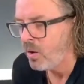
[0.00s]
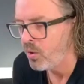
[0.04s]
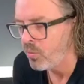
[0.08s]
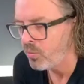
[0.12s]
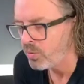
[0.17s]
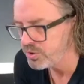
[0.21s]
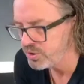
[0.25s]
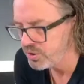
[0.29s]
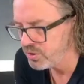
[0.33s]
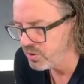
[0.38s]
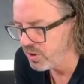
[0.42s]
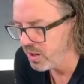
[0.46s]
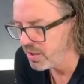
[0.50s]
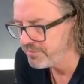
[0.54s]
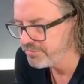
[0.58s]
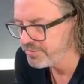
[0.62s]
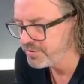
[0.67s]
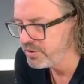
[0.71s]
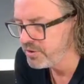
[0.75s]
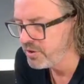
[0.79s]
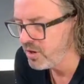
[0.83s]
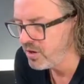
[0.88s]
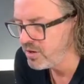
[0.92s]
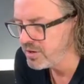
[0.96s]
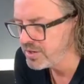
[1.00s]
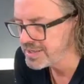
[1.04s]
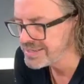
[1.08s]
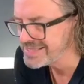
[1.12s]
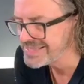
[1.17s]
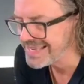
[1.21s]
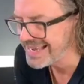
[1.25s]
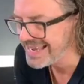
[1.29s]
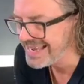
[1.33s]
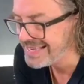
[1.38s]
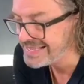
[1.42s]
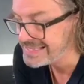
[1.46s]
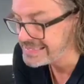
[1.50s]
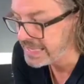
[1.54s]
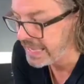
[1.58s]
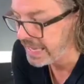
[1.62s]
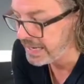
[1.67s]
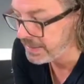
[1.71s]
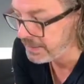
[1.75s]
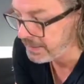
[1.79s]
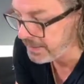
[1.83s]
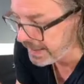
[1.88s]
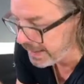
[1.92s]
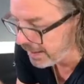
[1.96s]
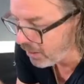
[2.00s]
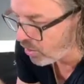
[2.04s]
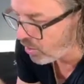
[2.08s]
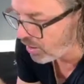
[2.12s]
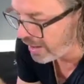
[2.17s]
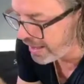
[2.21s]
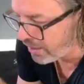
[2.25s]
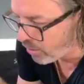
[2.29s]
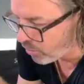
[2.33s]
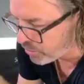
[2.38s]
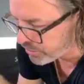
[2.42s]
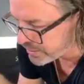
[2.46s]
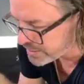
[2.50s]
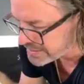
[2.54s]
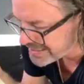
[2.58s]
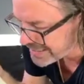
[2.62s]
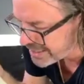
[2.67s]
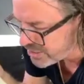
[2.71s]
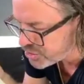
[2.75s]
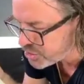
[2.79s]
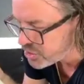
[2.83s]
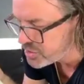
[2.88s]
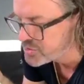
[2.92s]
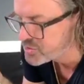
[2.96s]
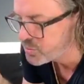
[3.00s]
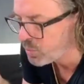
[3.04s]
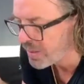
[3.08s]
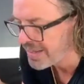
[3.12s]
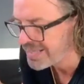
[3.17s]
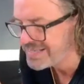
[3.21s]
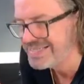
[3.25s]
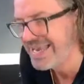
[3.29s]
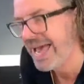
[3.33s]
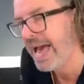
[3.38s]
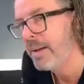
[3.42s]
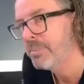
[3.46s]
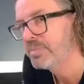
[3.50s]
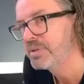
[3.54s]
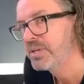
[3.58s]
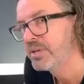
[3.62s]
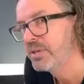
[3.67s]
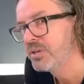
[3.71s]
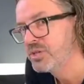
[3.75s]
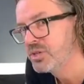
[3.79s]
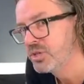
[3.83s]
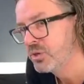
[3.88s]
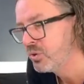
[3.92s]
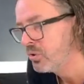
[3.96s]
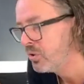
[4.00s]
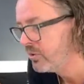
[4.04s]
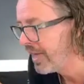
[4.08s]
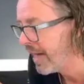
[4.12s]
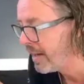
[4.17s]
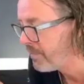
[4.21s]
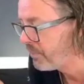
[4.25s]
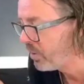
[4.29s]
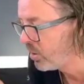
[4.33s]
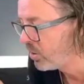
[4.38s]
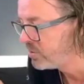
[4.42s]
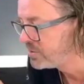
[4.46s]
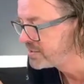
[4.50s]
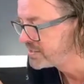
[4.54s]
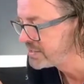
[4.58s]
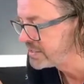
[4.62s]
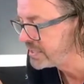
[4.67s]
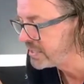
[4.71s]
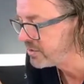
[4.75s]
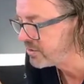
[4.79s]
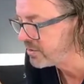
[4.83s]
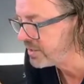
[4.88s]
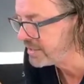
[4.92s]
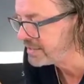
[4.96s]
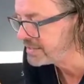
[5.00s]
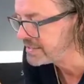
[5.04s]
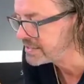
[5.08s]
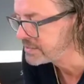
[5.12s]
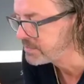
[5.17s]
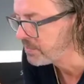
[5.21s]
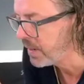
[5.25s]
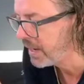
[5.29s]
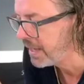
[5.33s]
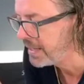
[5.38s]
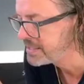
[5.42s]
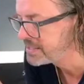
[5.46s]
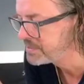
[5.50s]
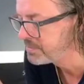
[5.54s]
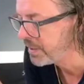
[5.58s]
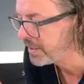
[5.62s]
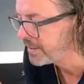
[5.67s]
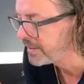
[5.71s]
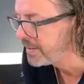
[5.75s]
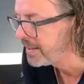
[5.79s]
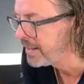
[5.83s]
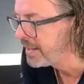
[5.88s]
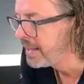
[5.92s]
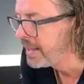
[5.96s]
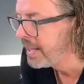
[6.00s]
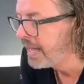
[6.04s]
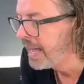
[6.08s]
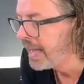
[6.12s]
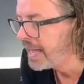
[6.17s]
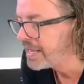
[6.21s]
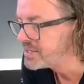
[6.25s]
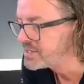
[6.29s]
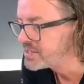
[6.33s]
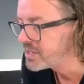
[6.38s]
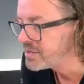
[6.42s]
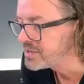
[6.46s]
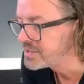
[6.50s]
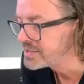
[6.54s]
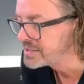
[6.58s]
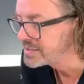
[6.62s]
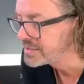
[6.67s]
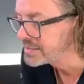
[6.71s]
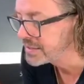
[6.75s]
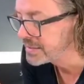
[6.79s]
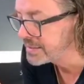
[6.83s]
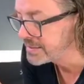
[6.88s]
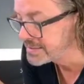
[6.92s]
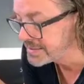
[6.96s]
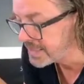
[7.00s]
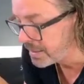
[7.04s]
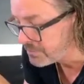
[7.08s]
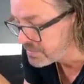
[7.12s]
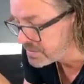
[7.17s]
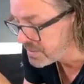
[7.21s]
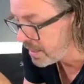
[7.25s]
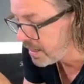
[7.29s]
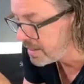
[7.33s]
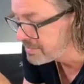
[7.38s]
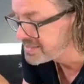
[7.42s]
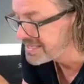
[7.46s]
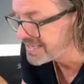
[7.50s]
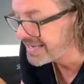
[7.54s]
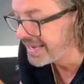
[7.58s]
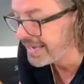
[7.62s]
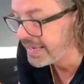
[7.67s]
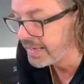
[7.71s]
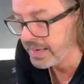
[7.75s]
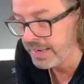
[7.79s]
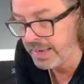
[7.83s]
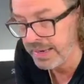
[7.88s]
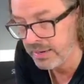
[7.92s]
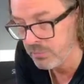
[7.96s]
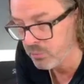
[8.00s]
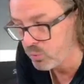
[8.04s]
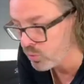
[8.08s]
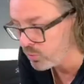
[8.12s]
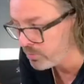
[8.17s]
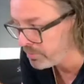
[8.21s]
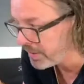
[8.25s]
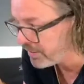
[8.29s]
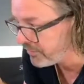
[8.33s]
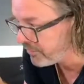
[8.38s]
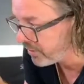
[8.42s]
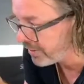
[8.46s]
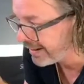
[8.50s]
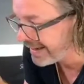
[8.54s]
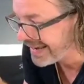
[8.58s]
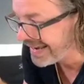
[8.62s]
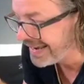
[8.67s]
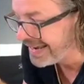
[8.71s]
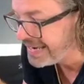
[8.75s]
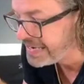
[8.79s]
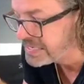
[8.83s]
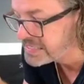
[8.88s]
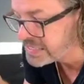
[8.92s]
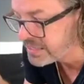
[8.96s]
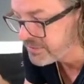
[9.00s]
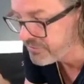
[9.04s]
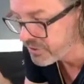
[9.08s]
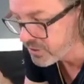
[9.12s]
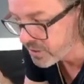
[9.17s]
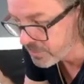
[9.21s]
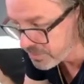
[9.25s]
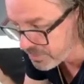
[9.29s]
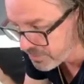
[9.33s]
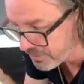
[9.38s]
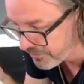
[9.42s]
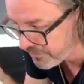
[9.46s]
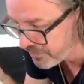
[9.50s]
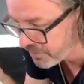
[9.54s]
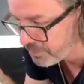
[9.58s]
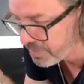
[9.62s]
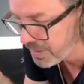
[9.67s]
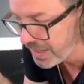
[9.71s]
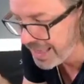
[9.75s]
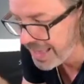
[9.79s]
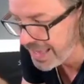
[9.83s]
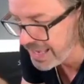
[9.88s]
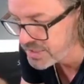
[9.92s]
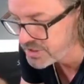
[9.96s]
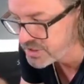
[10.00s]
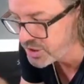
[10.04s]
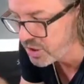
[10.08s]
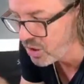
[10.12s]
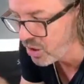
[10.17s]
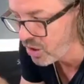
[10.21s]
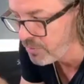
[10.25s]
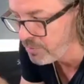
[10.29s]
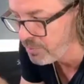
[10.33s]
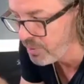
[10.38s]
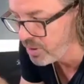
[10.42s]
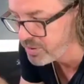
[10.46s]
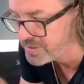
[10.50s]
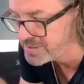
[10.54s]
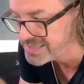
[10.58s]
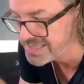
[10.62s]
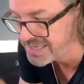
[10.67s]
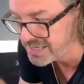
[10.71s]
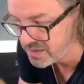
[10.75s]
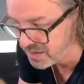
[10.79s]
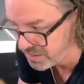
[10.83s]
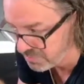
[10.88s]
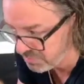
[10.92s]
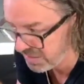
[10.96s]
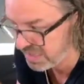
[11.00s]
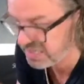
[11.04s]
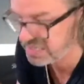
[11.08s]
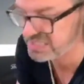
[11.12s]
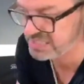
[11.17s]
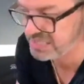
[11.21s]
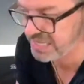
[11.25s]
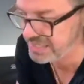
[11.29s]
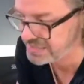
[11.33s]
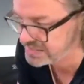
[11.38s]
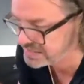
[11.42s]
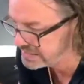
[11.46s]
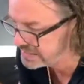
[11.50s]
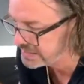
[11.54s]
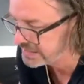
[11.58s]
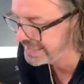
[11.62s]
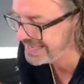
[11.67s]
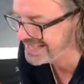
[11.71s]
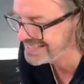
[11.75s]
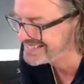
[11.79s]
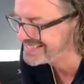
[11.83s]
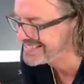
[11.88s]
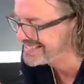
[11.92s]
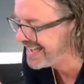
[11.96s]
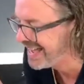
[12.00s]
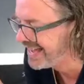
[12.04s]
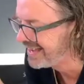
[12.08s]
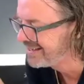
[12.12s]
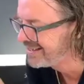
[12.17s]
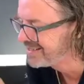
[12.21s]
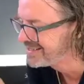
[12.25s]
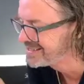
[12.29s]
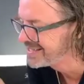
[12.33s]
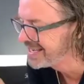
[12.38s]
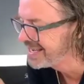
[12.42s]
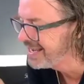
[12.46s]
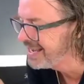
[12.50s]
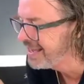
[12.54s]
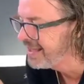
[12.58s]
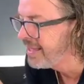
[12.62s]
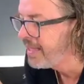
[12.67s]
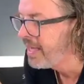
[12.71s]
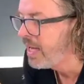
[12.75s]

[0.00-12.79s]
what you'll often notice is that all the tissues will adapt to that posterior displacement. And so sometimes it will be very easy for the fibula head to go posterior because that's its tendency.